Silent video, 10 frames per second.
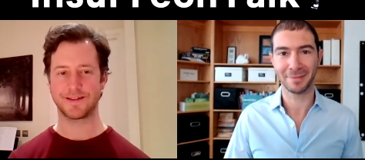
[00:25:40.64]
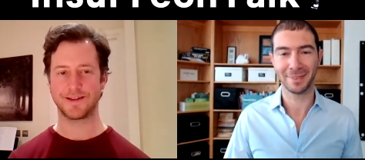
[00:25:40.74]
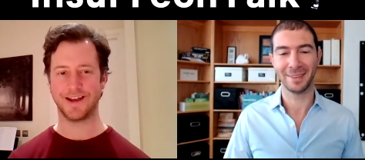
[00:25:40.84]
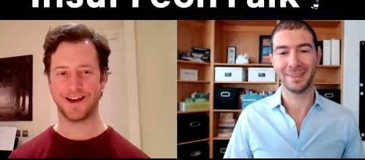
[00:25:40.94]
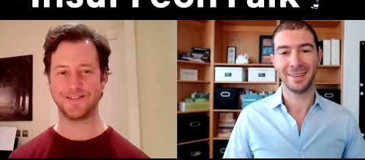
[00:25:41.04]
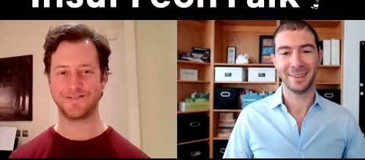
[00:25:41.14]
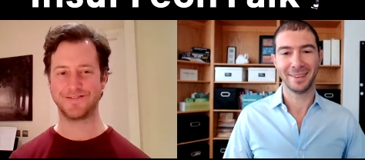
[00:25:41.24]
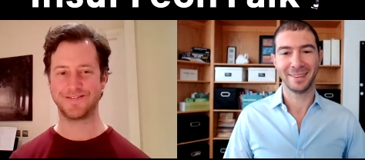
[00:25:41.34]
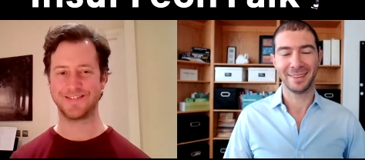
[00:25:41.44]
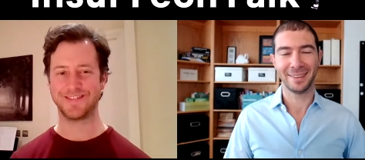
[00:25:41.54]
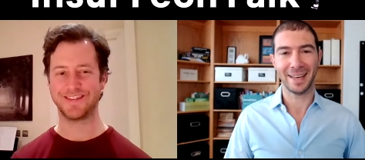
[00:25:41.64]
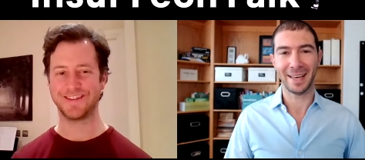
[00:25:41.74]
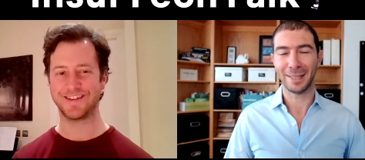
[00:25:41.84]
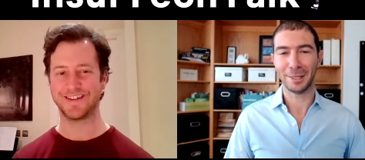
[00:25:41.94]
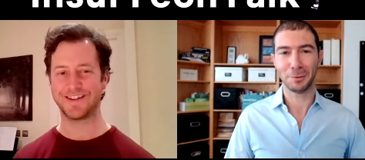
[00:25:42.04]
Speaker 1: Yeah.
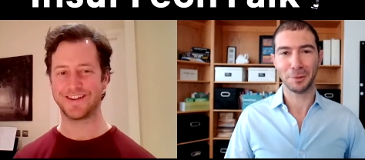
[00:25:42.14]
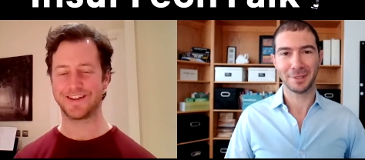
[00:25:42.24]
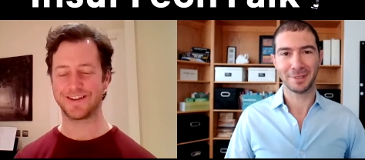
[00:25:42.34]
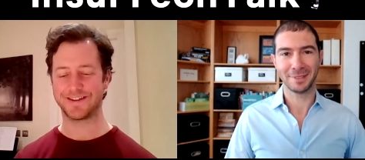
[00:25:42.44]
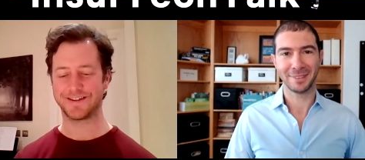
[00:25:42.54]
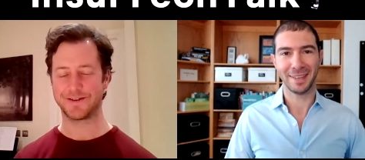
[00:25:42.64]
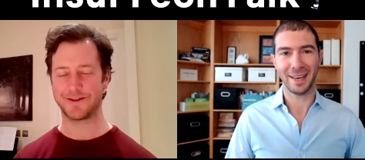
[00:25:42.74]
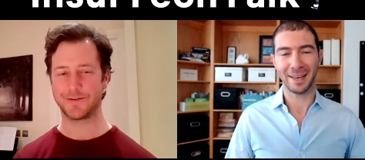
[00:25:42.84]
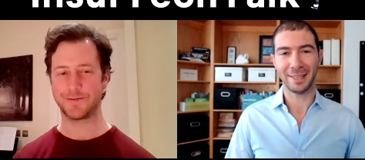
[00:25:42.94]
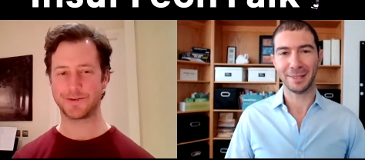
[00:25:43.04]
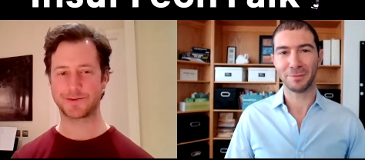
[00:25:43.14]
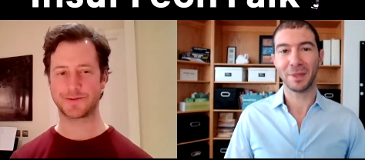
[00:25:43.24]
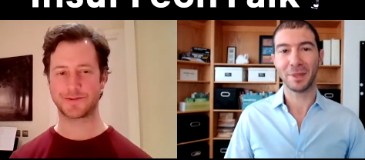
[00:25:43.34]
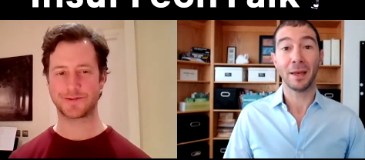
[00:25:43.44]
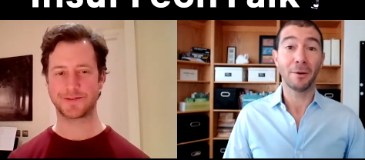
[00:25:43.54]
And it was, yeah. It,
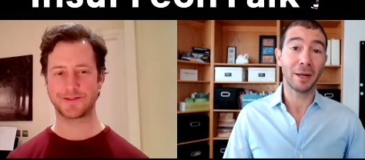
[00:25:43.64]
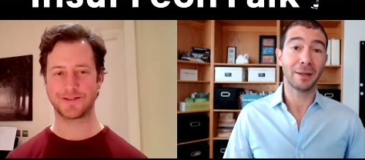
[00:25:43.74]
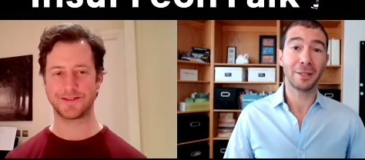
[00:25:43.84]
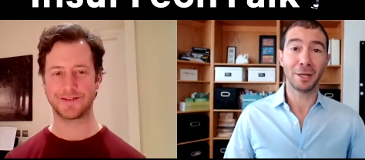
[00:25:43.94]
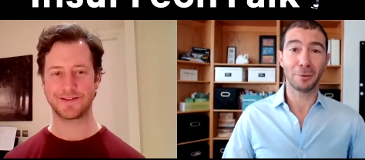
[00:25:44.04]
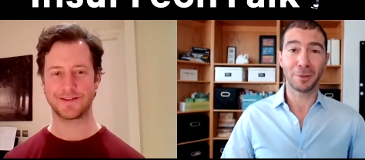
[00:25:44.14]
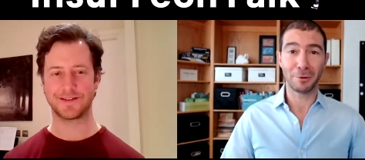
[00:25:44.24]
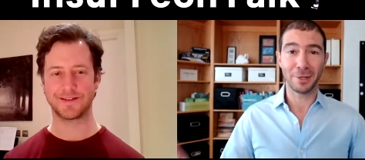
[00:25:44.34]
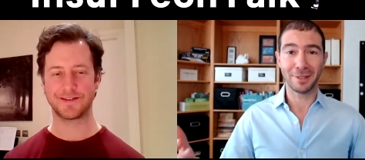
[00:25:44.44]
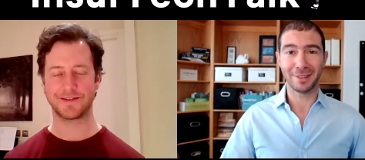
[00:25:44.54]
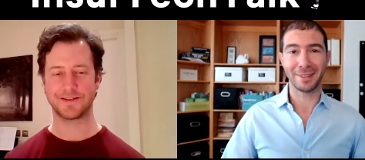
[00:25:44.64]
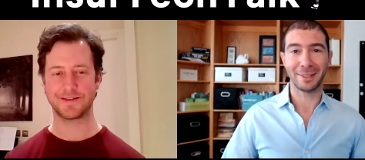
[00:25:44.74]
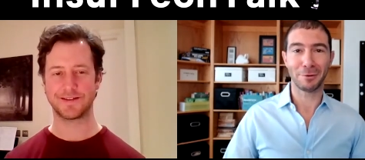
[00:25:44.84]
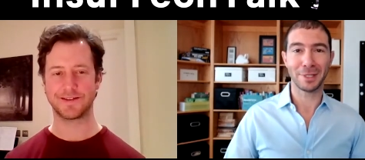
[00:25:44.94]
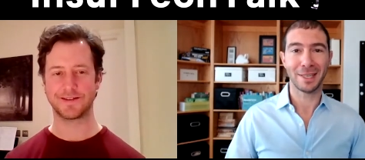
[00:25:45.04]
well, you know, there is,
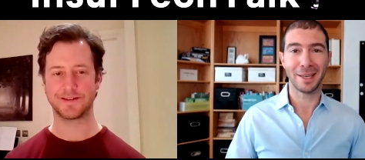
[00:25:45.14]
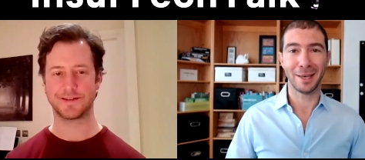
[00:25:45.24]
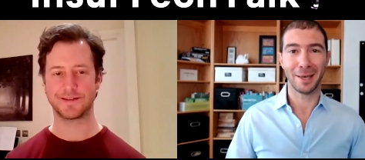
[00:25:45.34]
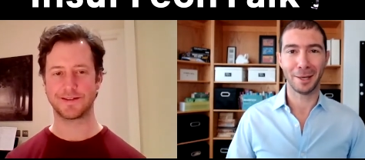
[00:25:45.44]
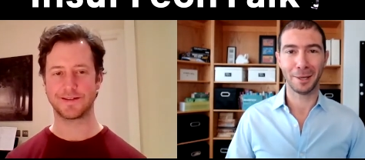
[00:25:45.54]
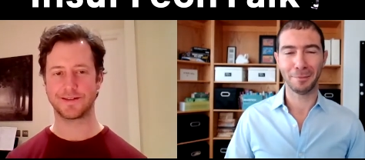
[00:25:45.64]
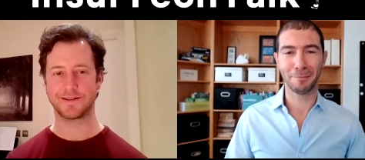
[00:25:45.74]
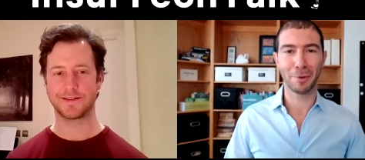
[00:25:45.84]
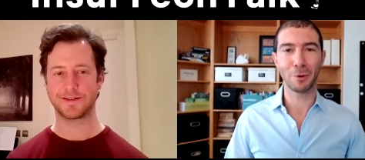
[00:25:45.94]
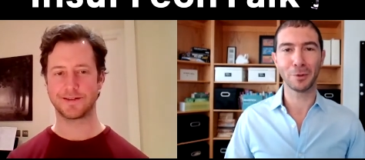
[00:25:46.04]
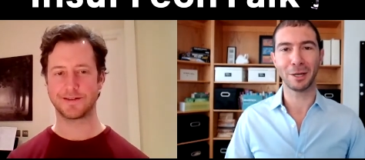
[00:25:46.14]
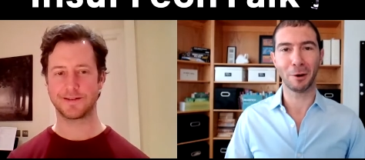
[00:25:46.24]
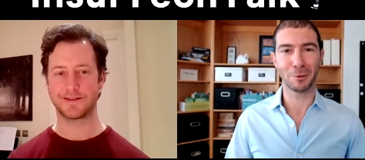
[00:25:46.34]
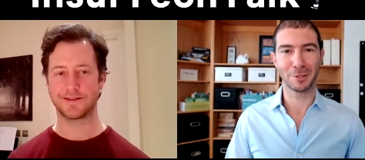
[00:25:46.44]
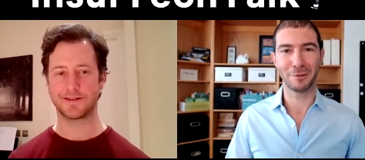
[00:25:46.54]
there is a pros and
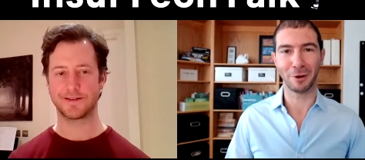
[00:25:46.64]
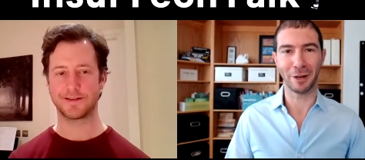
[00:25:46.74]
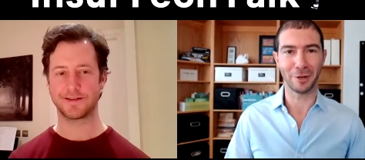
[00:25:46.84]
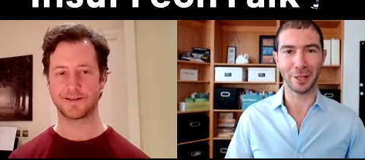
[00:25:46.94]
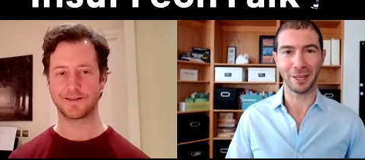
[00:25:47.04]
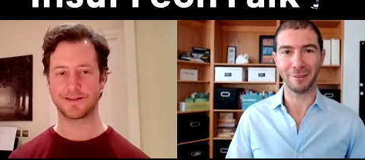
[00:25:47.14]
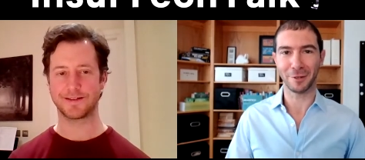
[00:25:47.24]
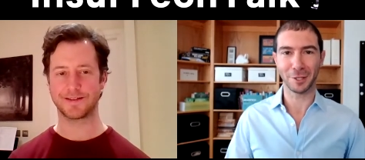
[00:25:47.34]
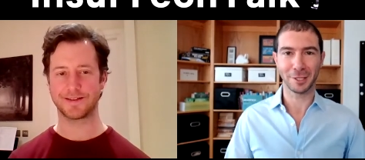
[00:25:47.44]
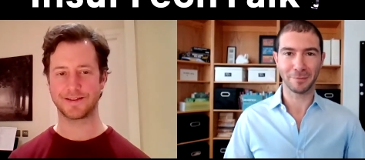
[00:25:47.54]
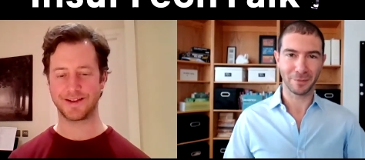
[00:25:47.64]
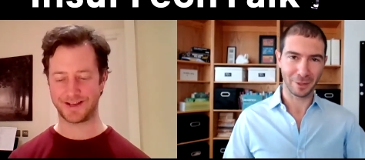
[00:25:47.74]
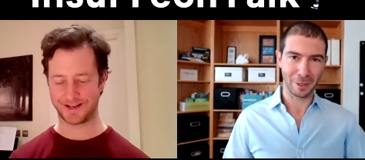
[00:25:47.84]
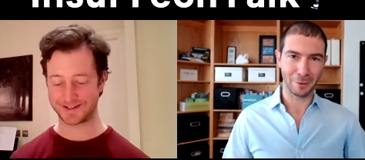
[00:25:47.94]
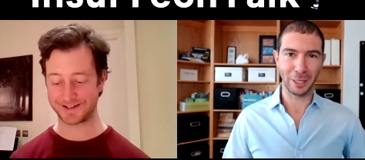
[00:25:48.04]
cons for everything. First,
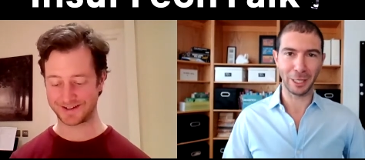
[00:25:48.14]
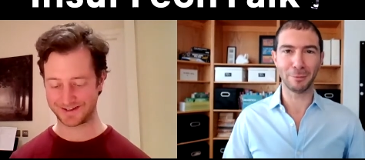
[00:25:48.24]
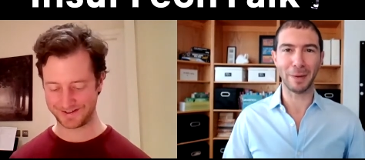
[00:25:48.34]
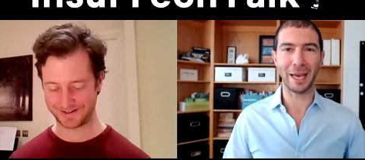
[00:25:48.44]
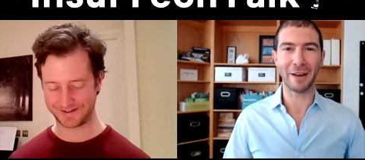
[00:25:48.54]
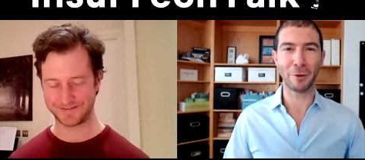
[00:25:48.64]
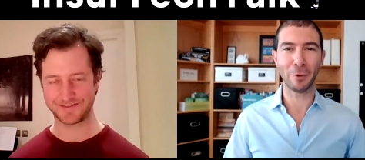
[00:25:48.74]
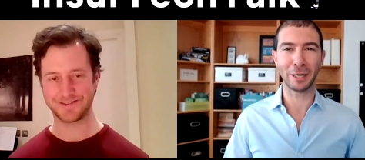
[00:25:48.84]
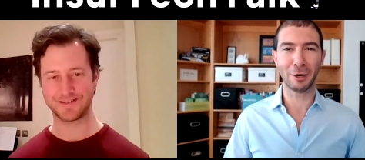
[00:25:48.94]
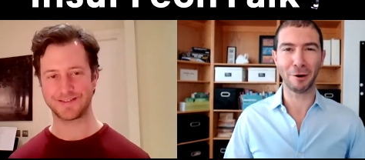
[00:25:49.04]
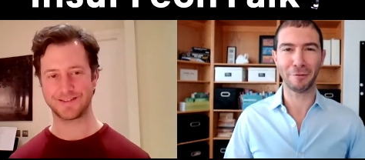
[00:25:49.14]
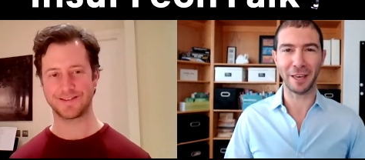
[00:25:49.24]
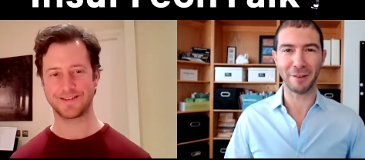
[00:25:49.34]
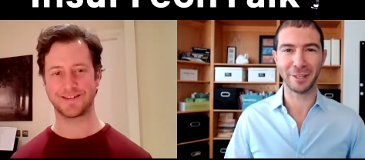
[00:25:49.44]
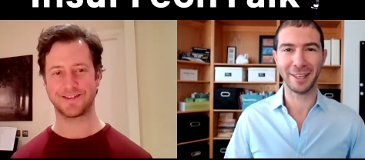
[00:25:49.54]
exactly. we need to buy everyone
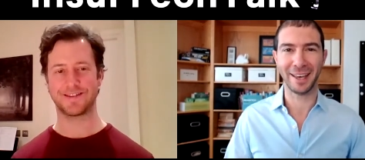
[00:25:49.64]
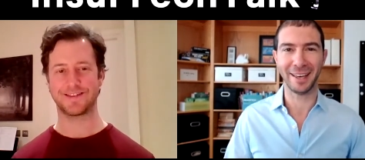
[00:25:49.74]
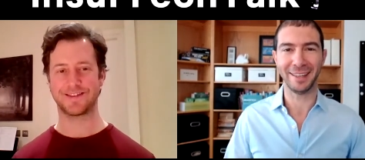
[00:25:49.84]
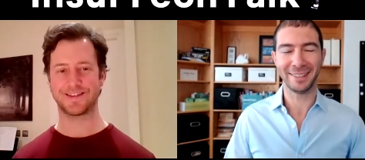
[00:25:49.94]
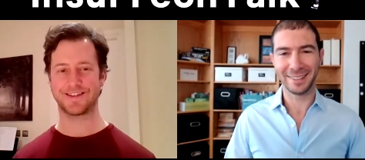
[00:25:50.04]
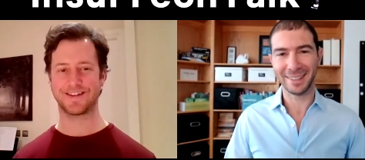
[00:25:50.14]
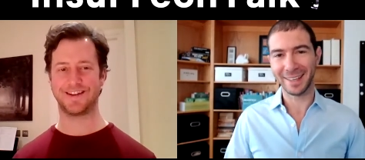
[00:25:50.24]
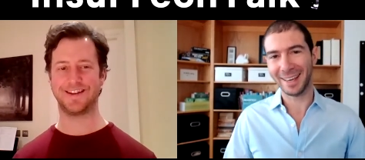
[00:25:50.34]
coffee every day. The,